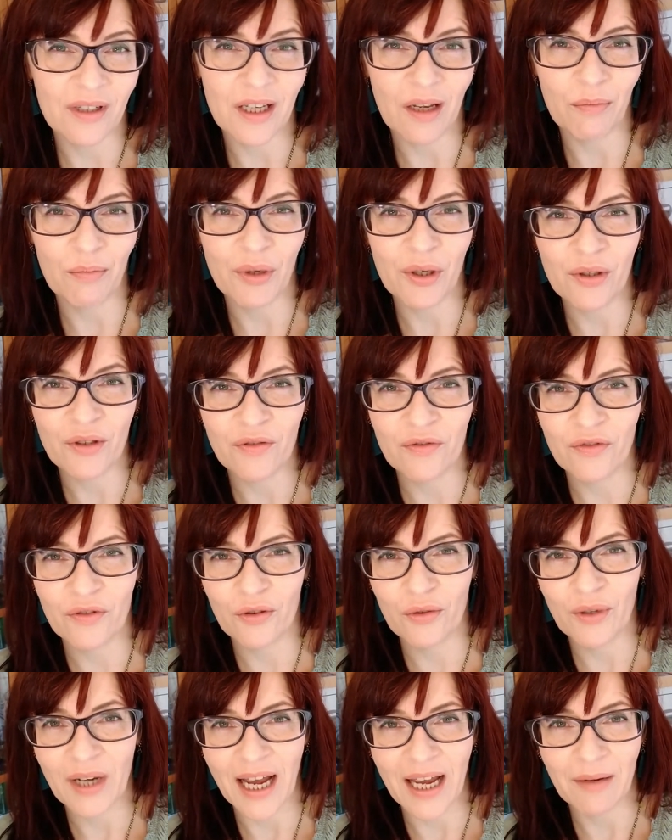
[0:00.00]
can get
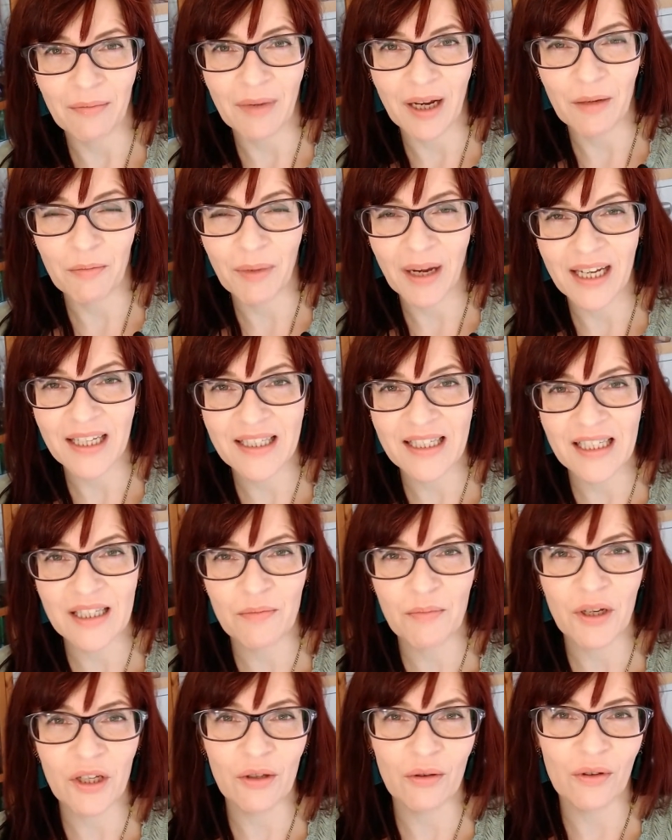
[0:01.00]
beautiful handmade
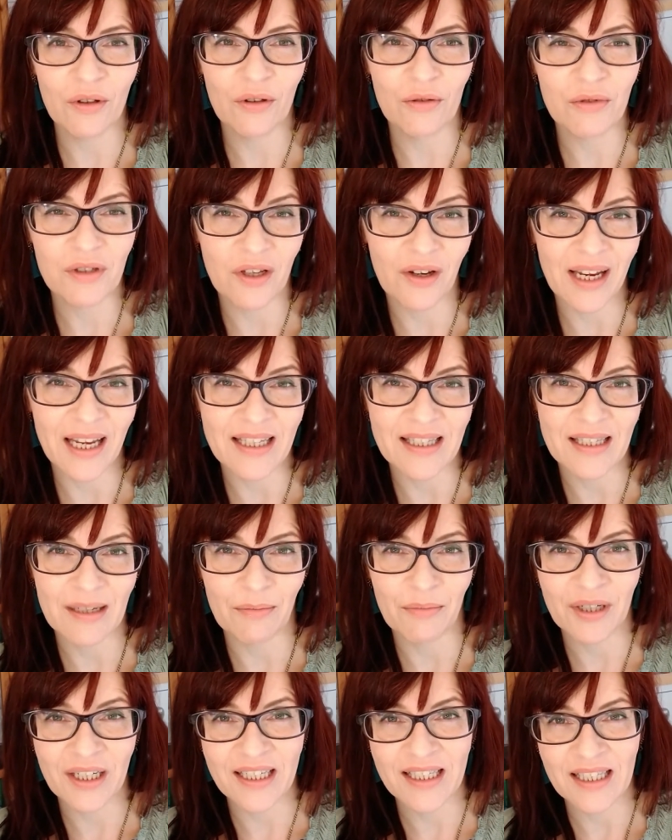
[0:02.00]
paintings, but you can also get
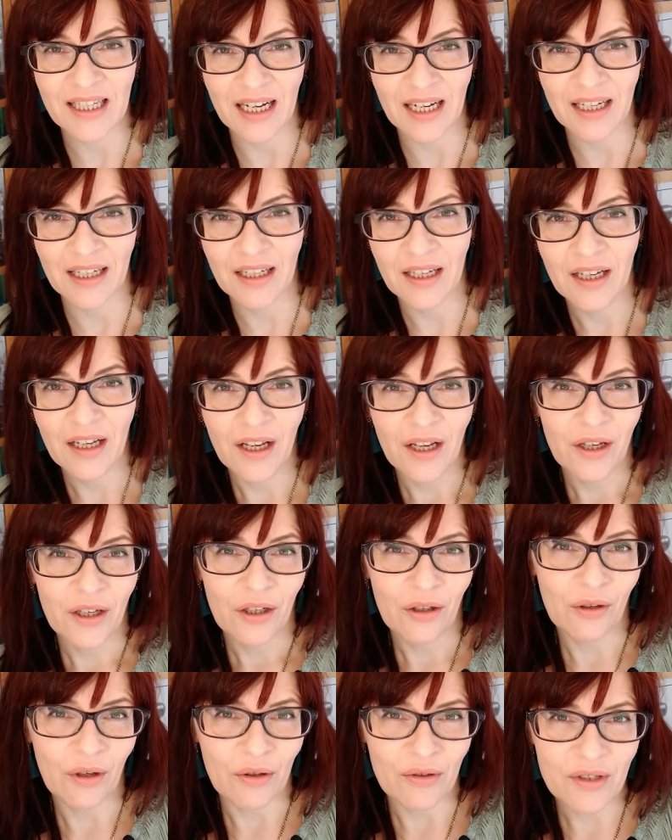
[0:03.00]
somebody selling,
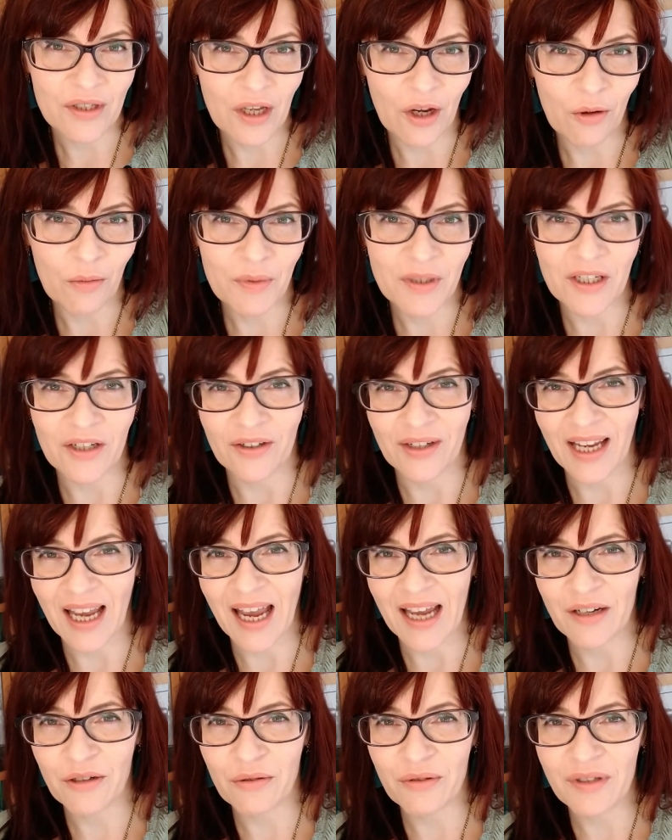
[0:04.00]
you know, soaps or
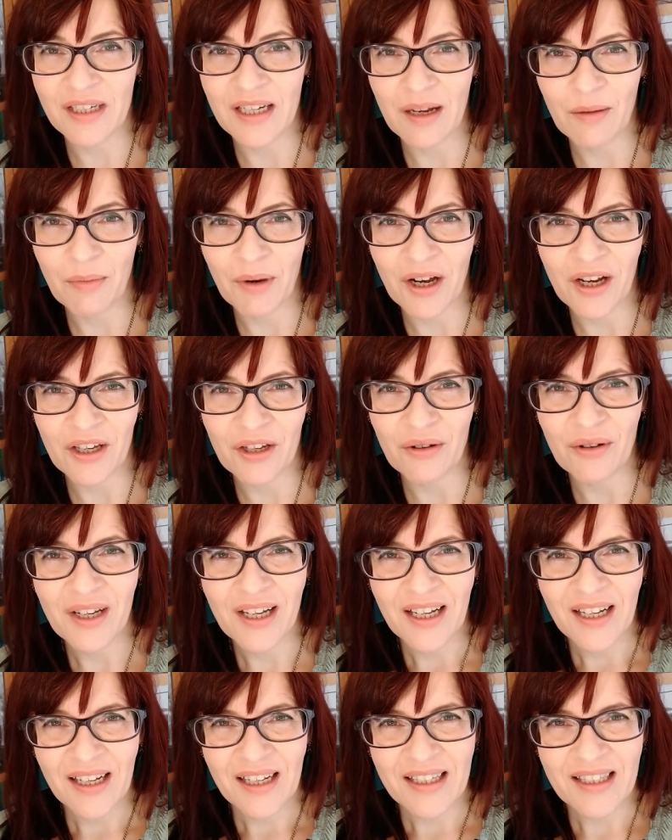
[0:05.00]
candles nearby you.
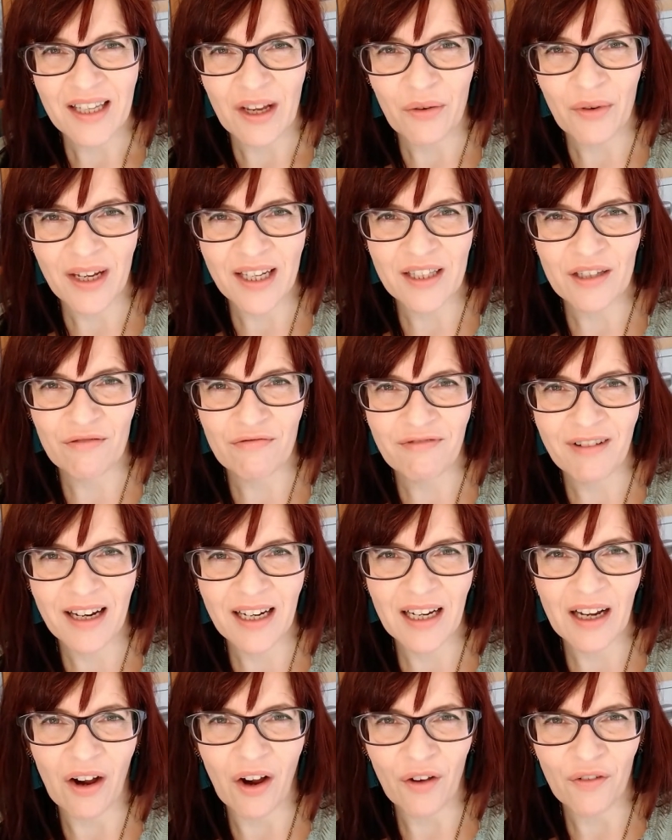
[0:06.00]
So it's a
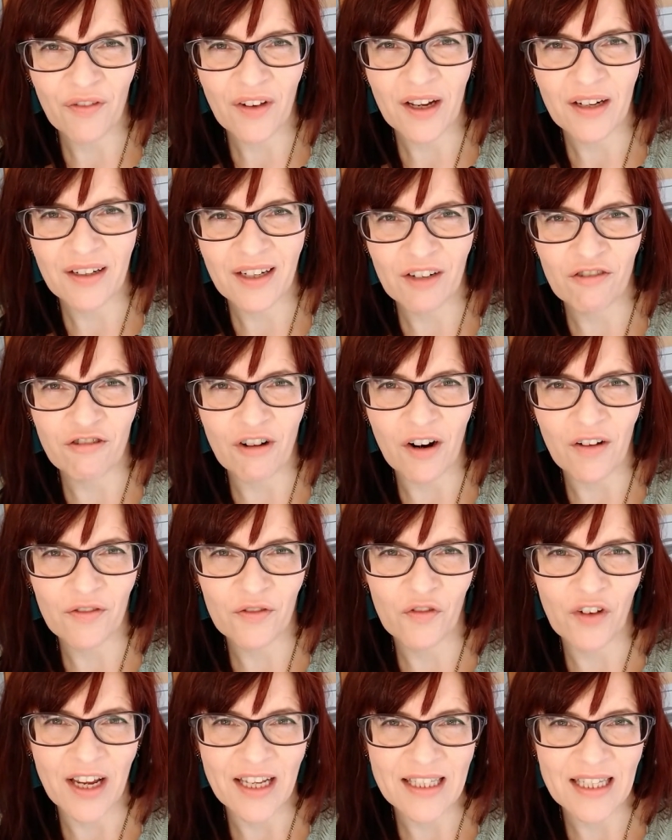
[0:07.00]
really, I found
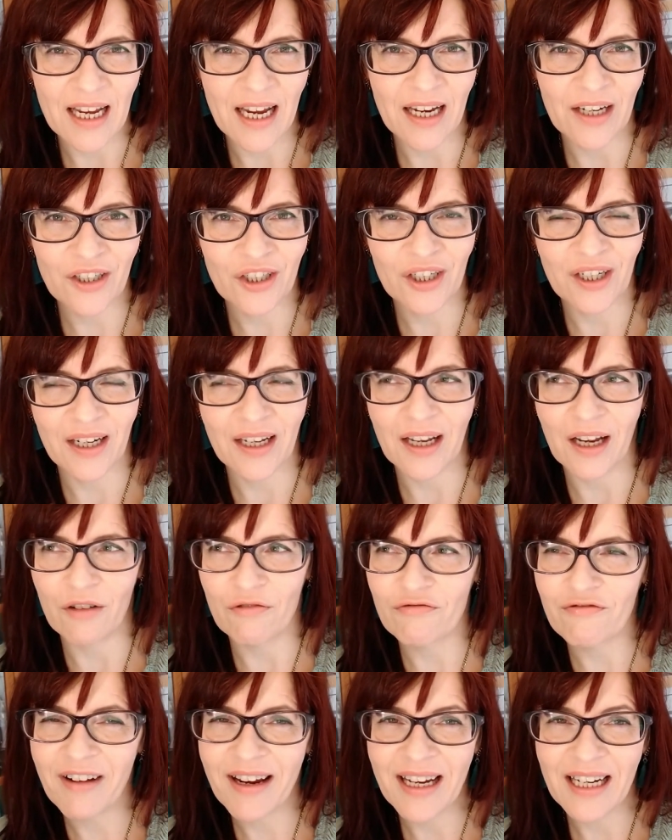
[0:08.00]
craft fairs actually a
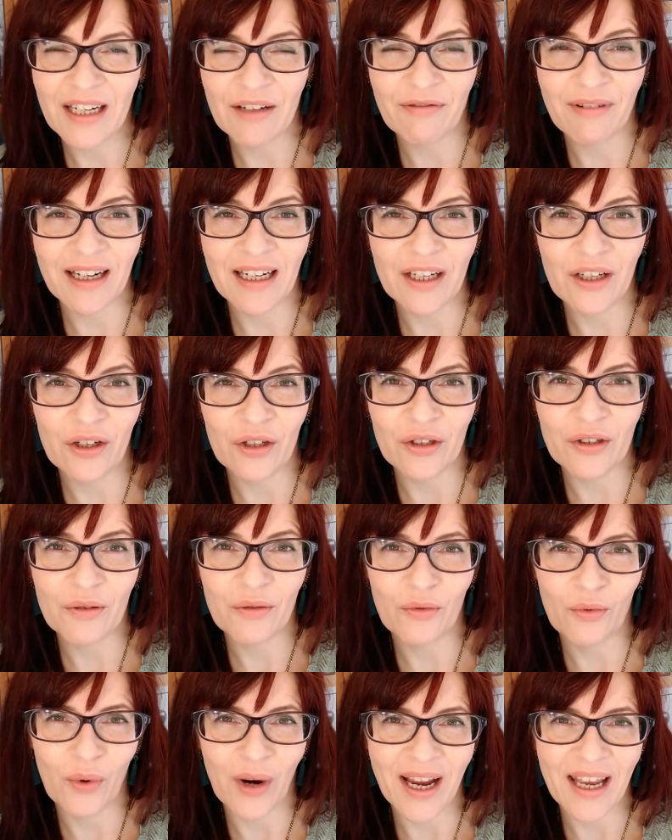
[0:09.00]
really, really good
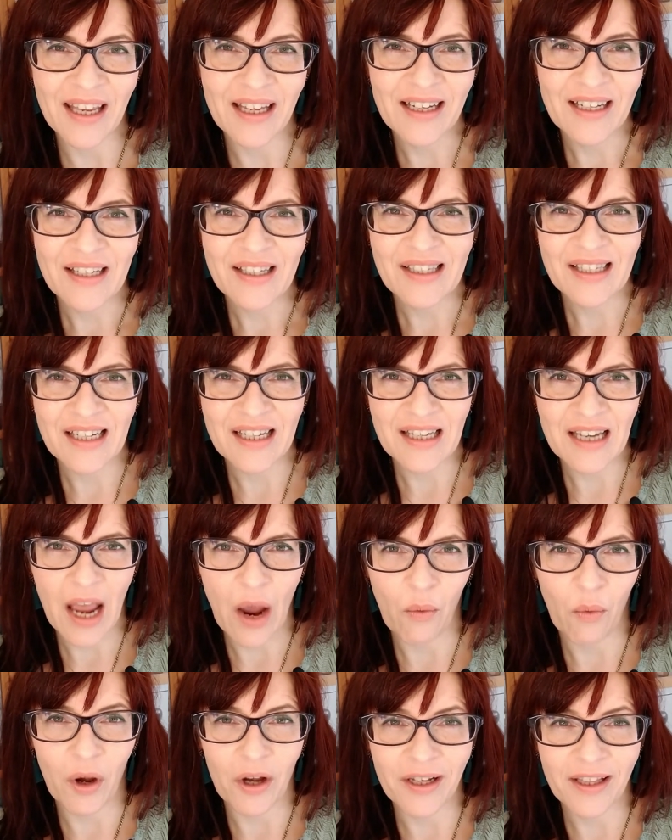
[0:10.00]
way to
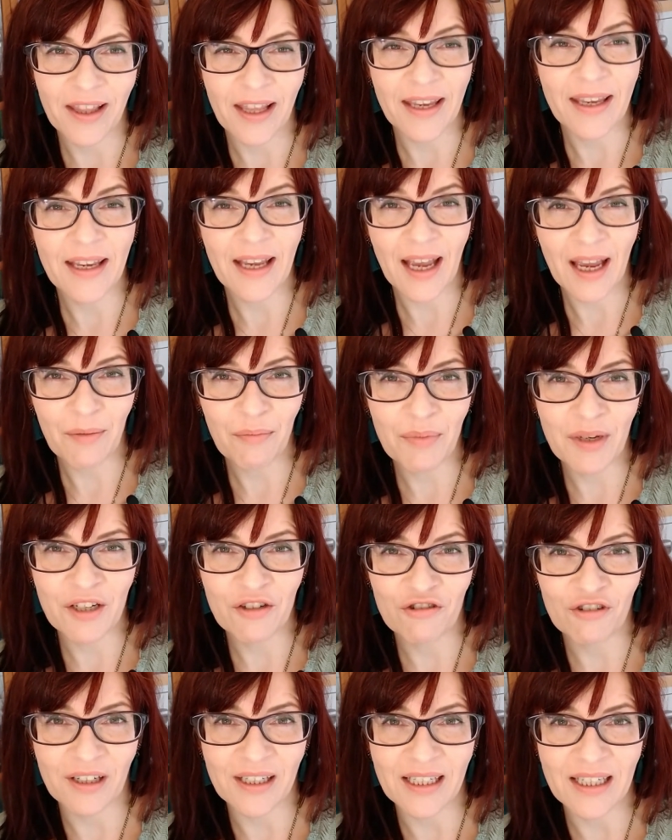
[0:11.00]
network. They can be
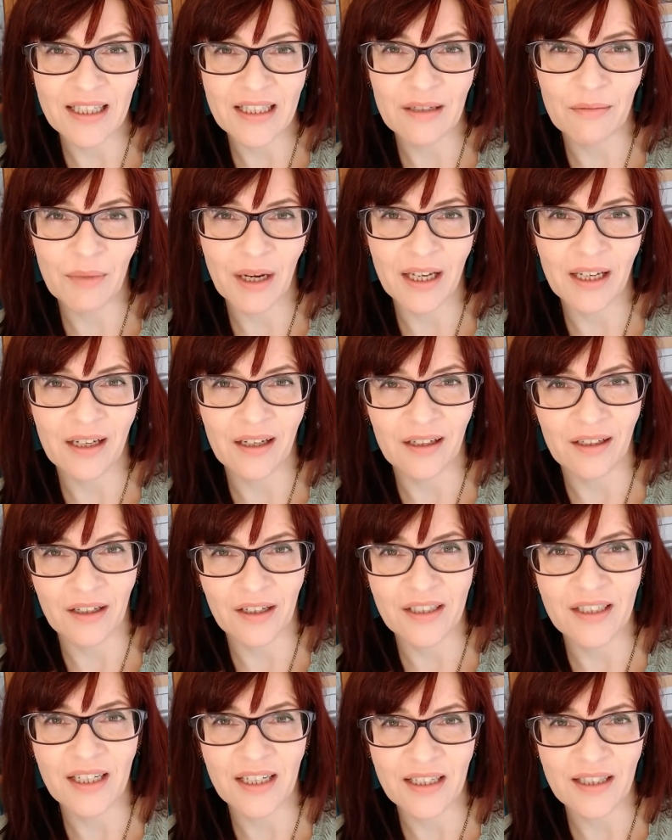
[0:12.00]
tricky to make
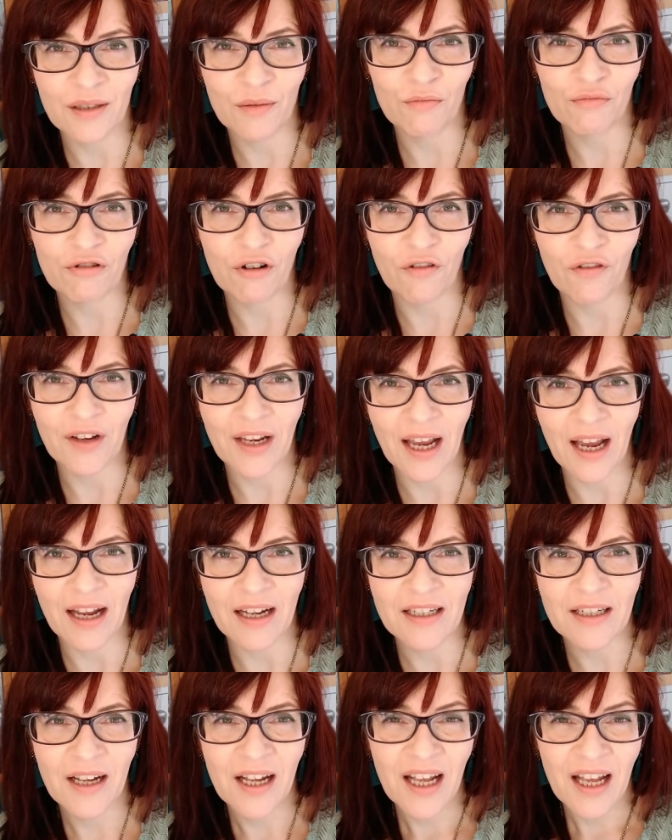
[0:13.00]
a decent profit
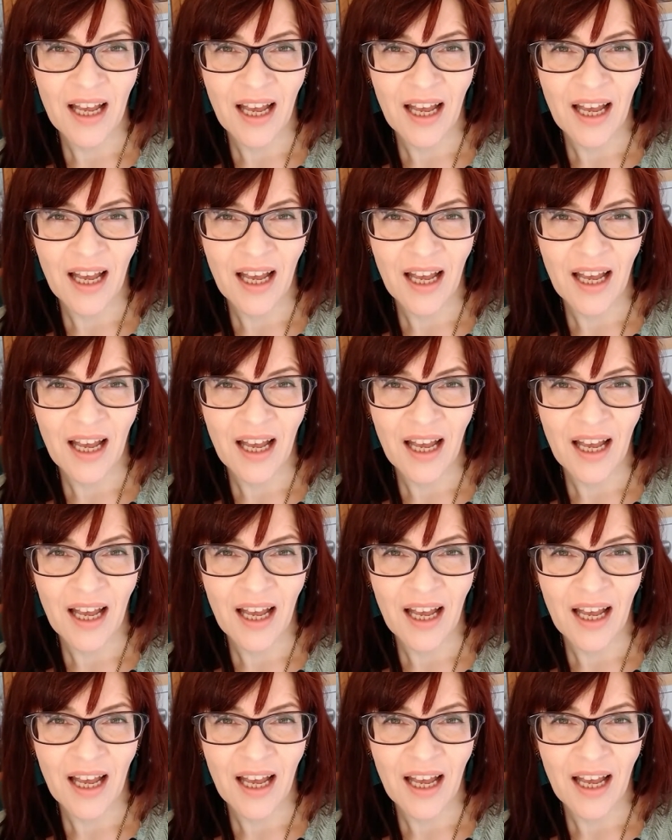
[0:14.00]
at.